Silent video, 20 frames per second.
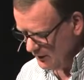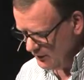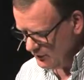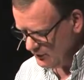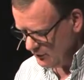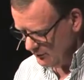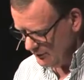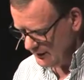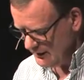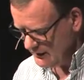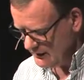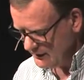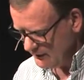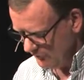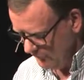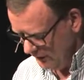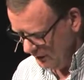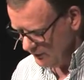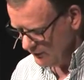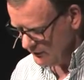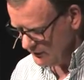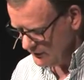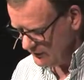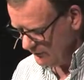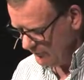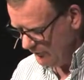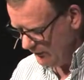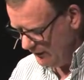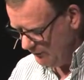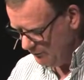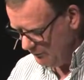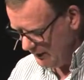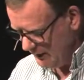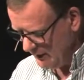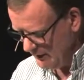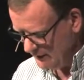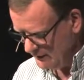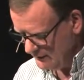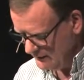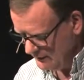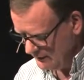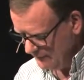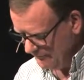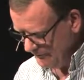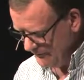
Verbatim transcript: to his fields to feed pigs.